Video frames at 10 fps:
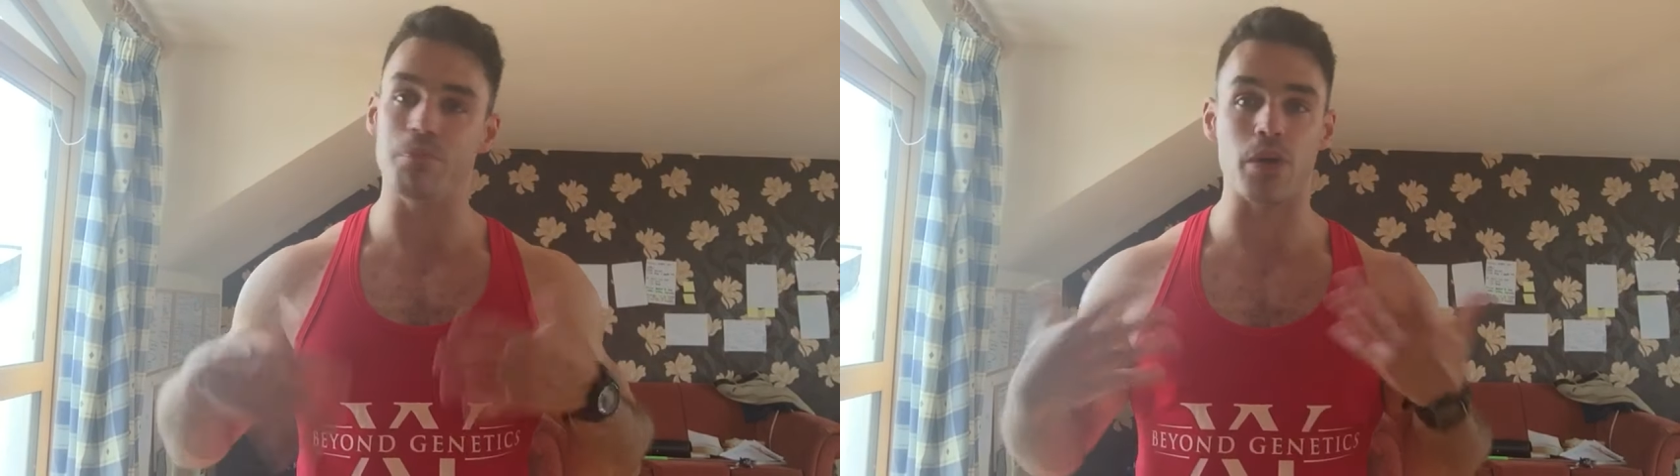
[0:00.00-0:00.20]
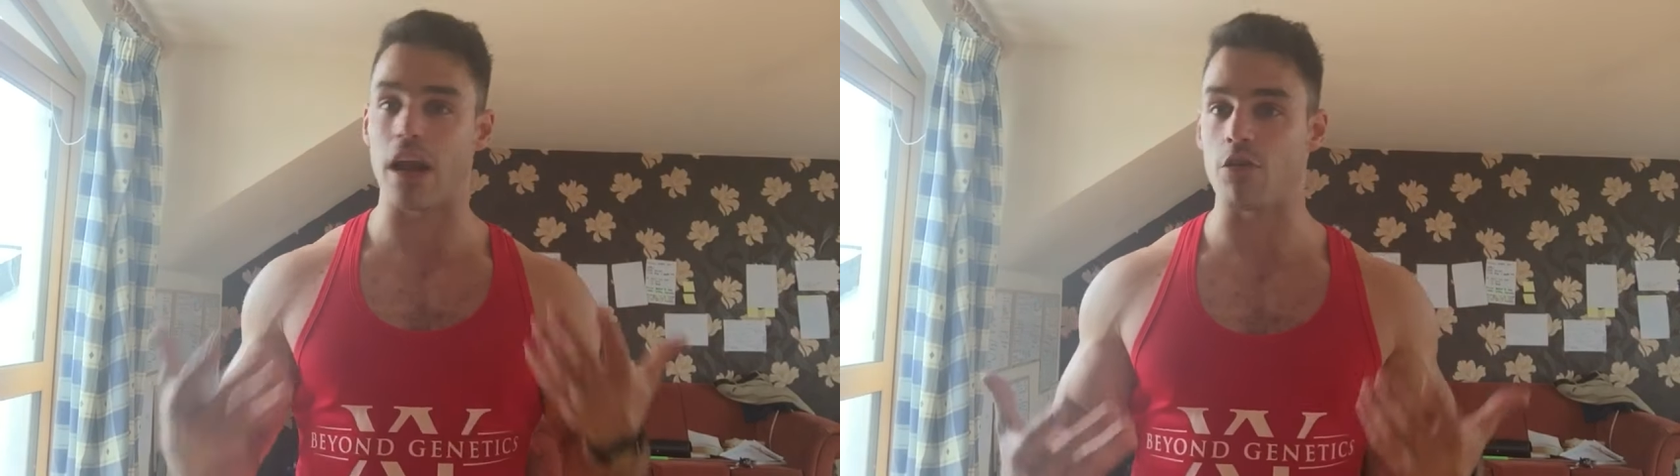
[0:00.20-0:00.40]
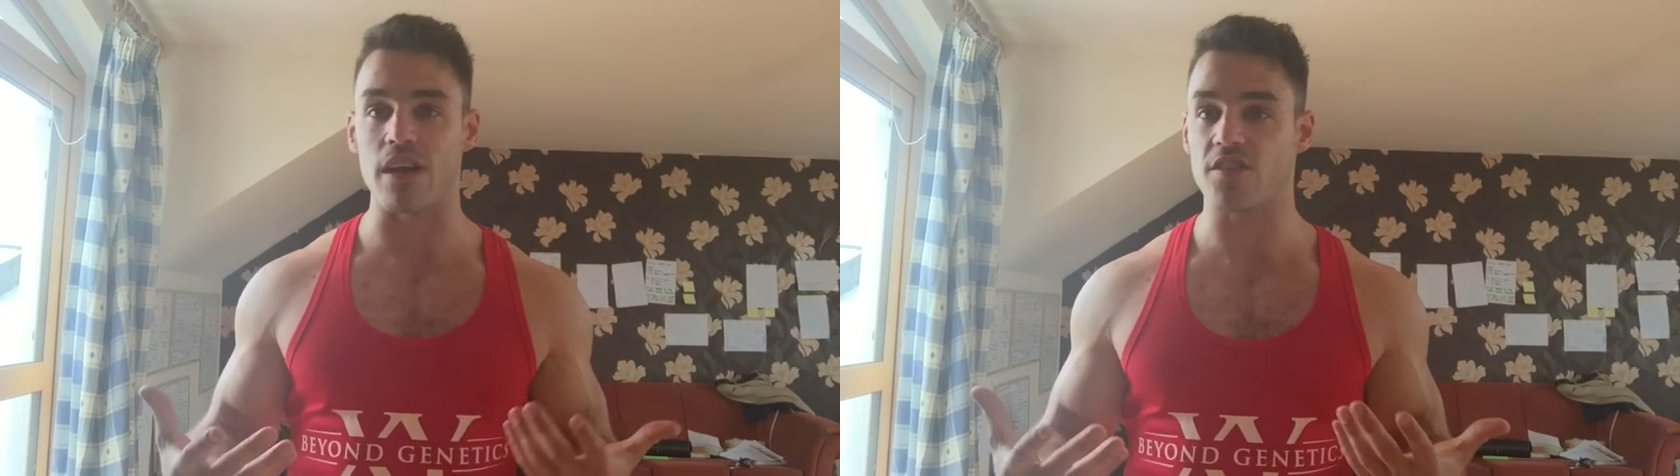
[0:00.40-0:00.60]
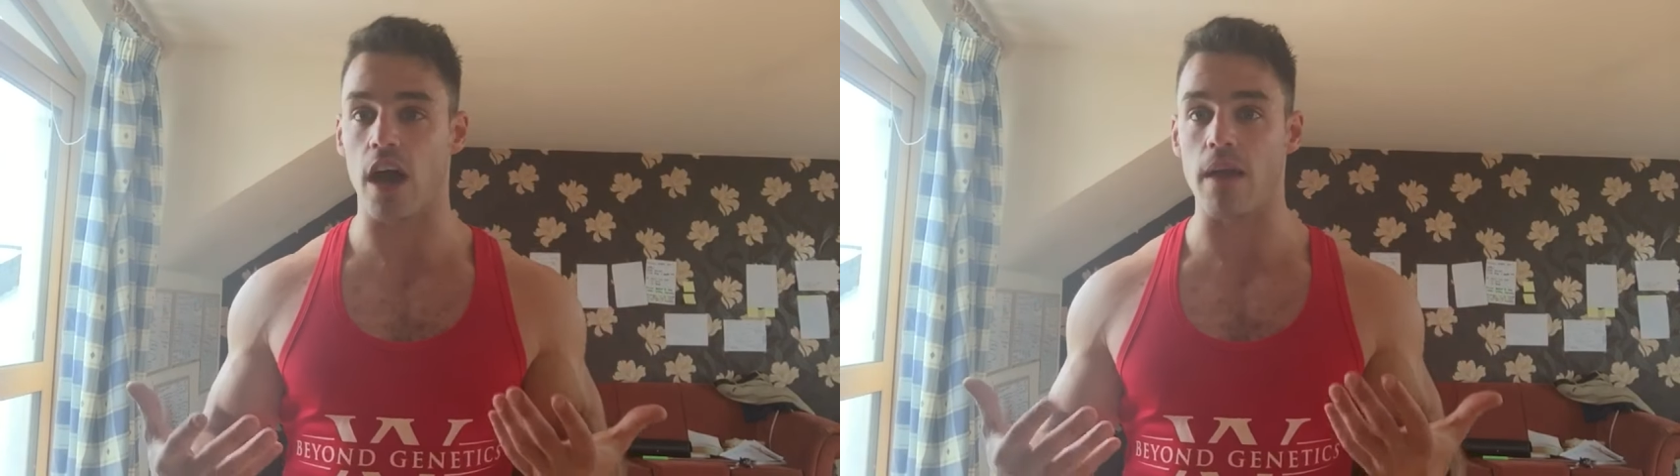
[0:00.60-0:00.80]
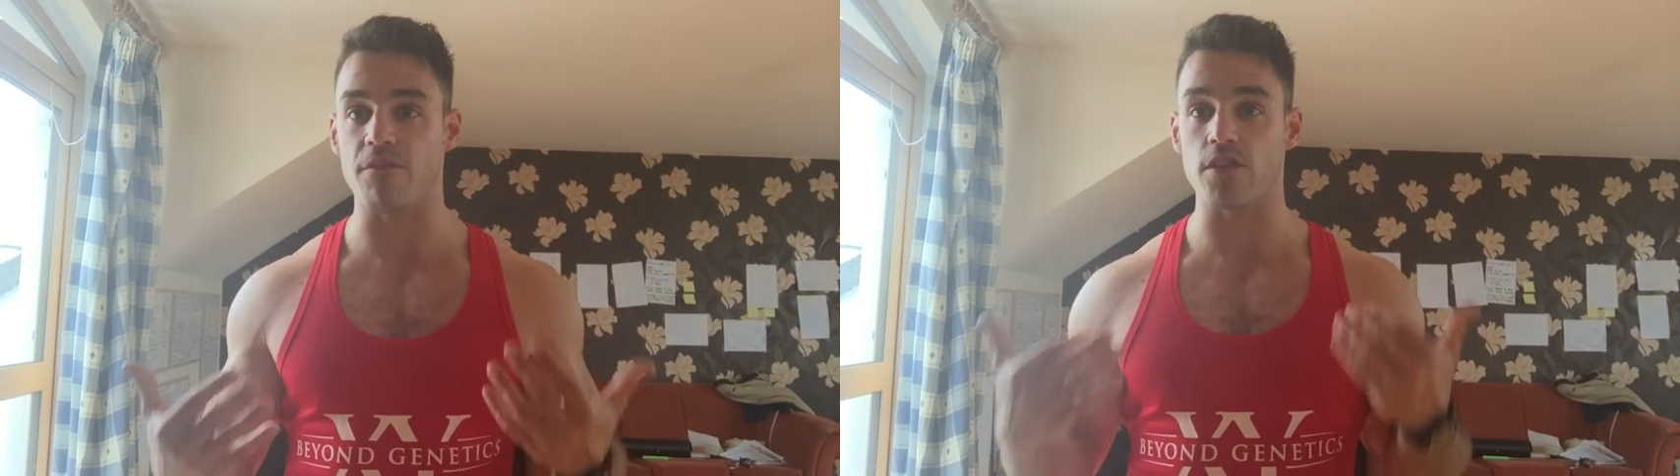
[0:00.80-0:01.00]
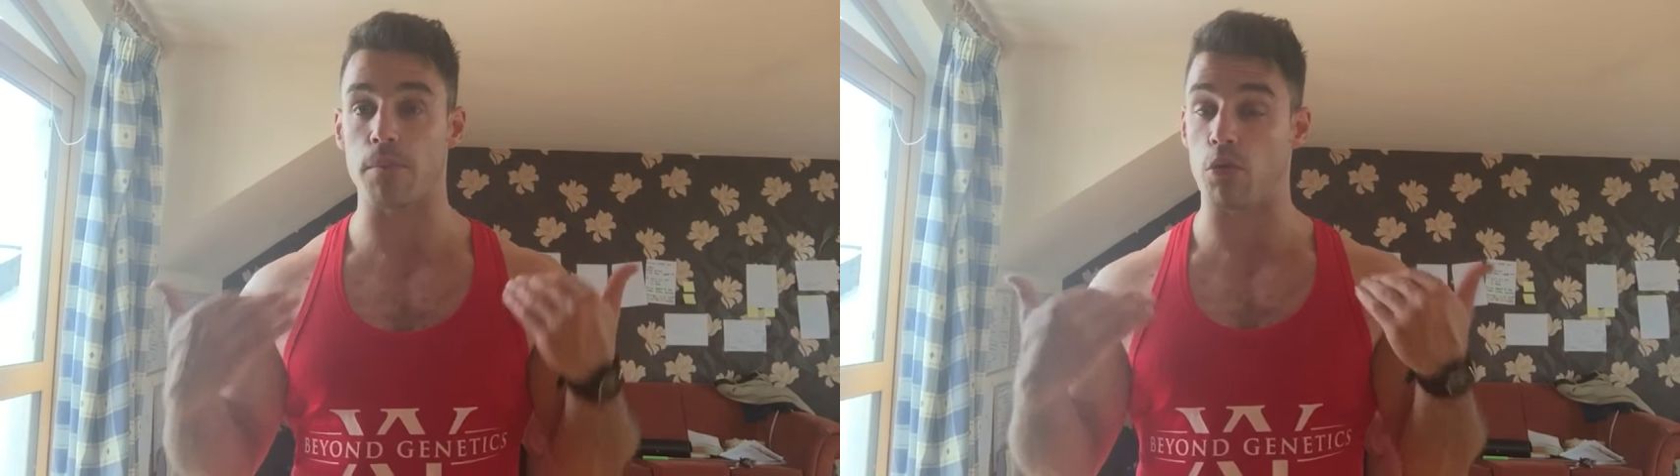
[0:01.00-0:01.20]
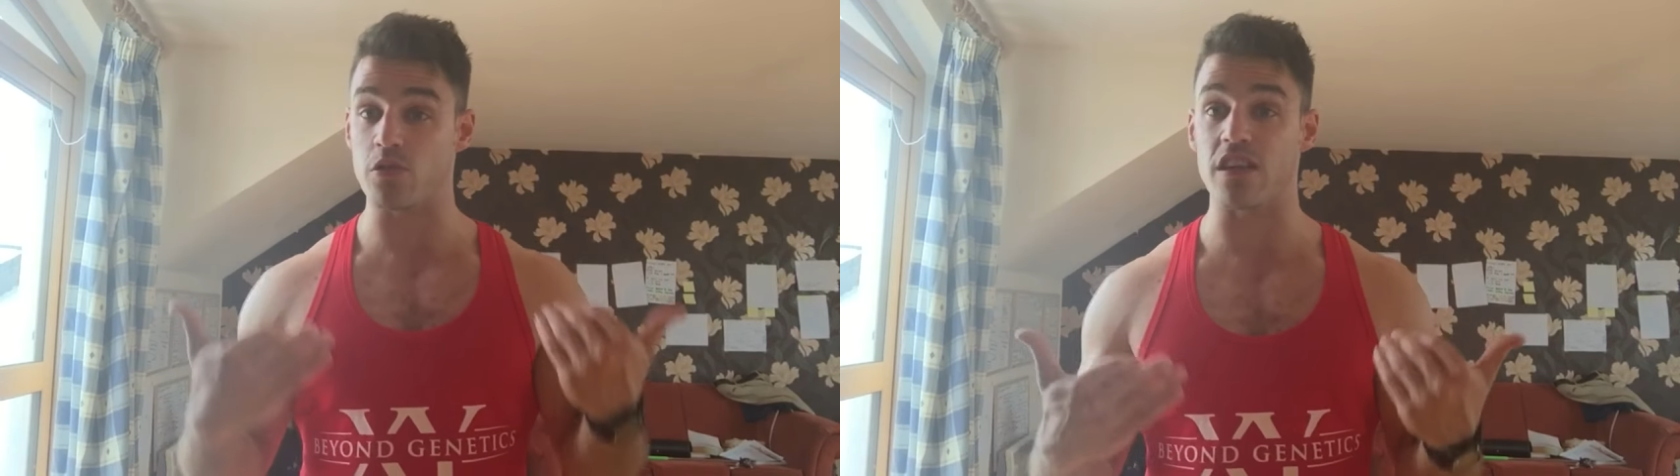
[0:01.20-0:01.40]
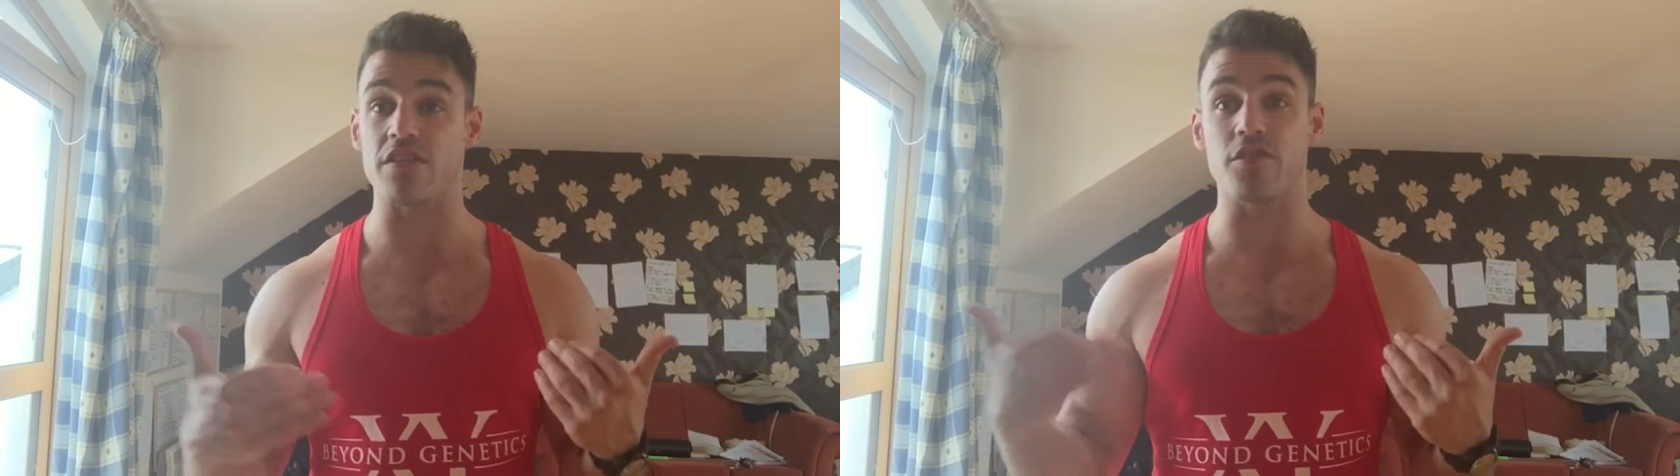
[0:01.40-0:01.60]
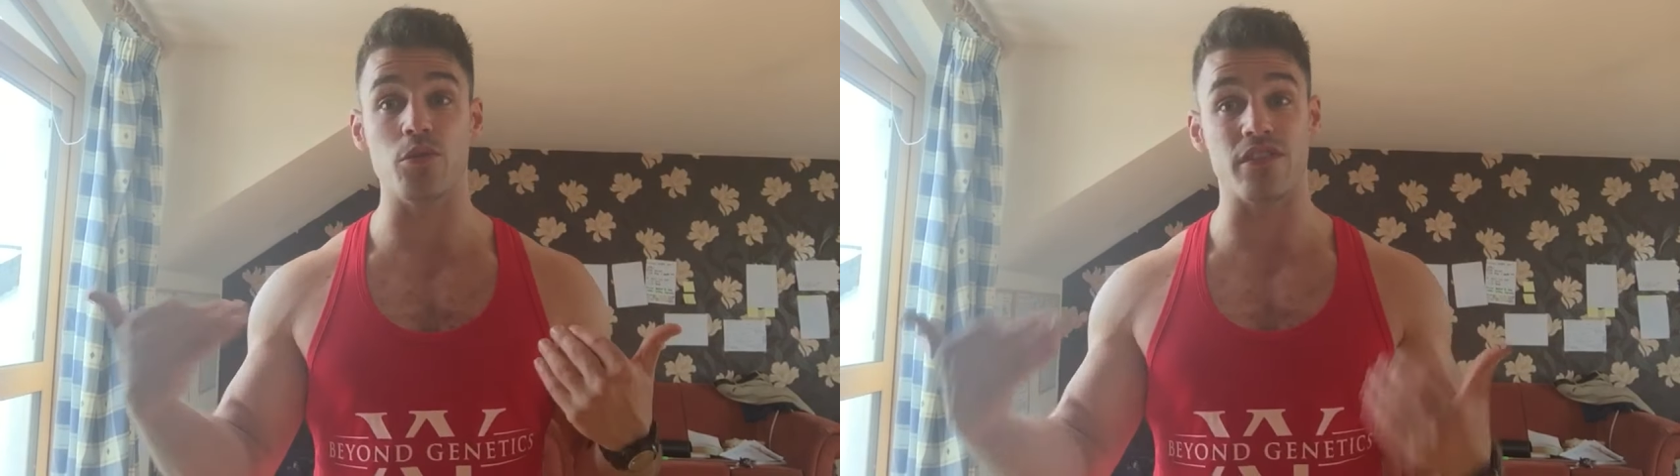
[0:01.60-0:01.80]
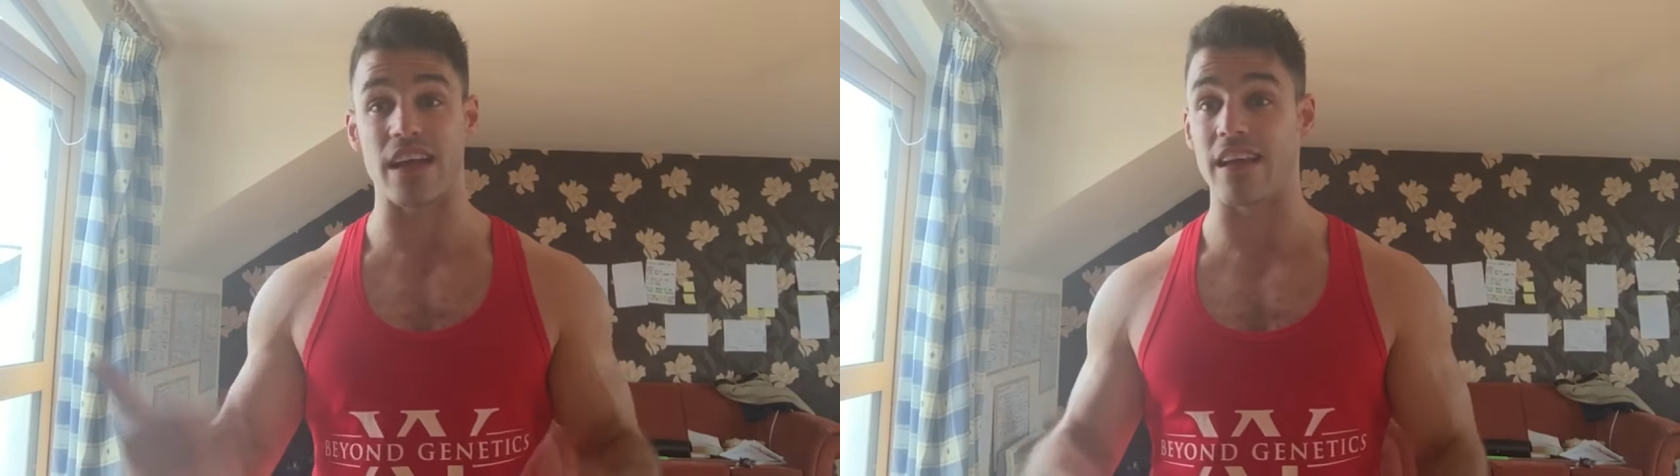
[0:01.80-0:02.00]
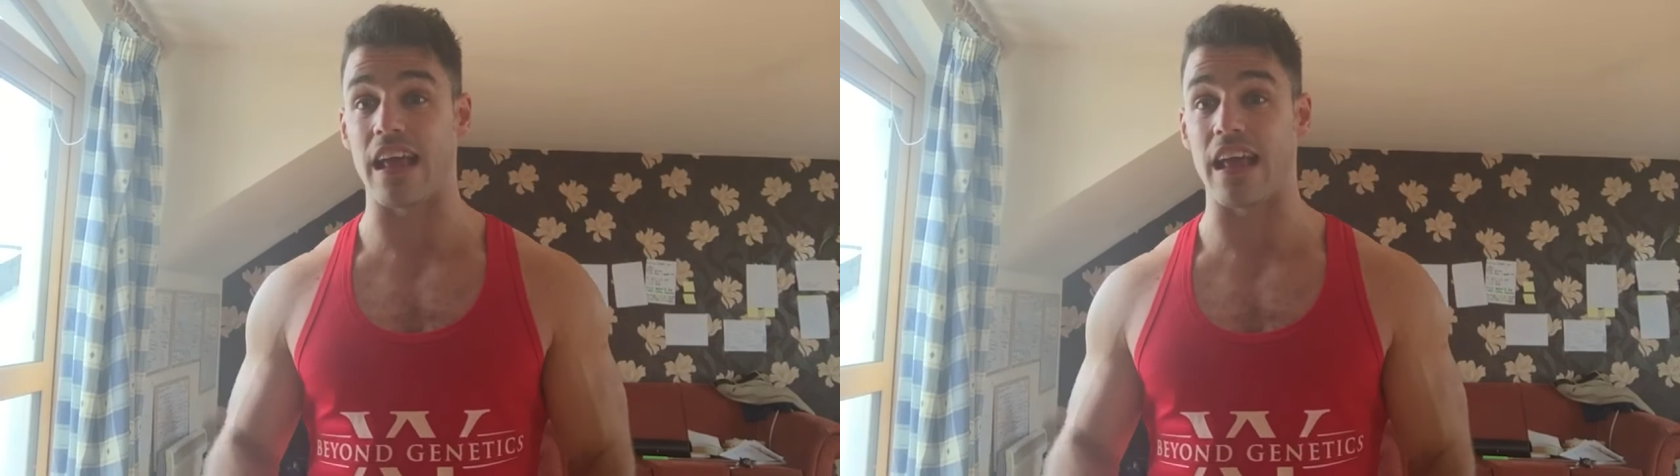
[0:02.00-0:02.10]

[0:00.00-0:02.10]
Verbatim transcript: But I don't have time for the processed foods and,